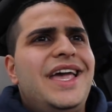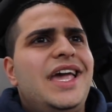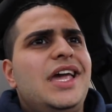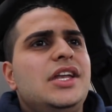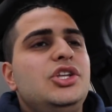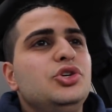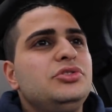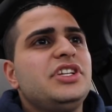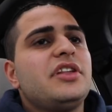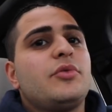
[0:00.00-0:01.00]
And
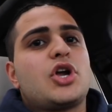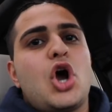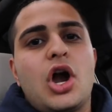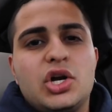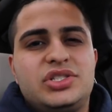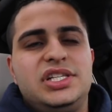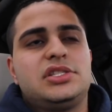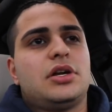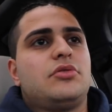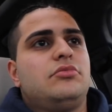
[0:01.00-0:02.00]
usually the Recaro
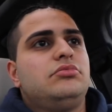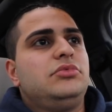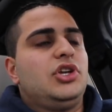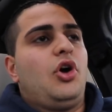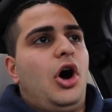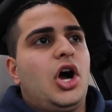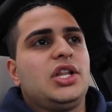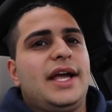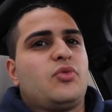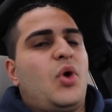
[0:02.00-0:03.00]
seats are, you know, hard
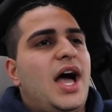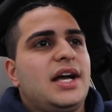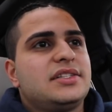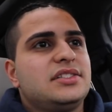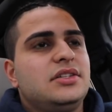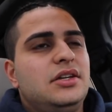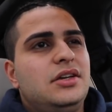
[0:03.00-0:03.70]
like rocks.